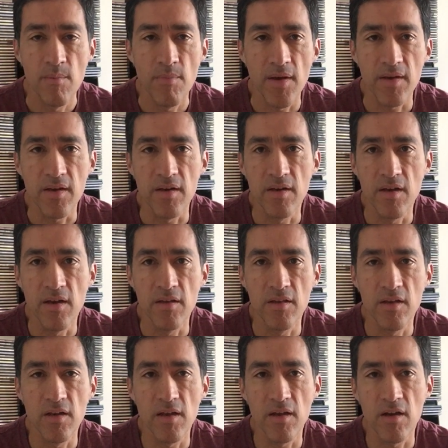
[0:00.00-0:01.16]
back in
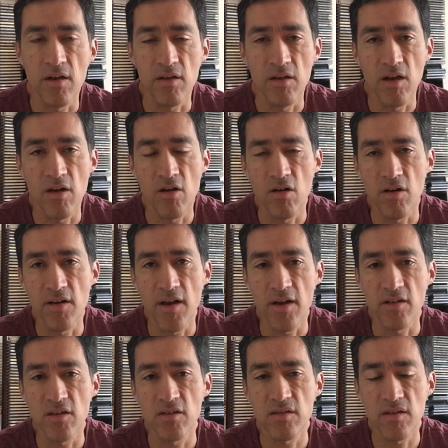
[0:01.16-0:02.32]
the early
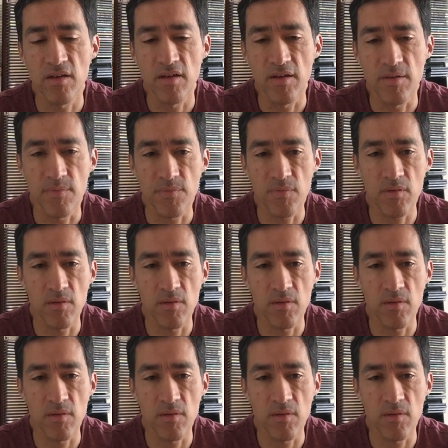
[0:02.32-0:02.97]
90s, and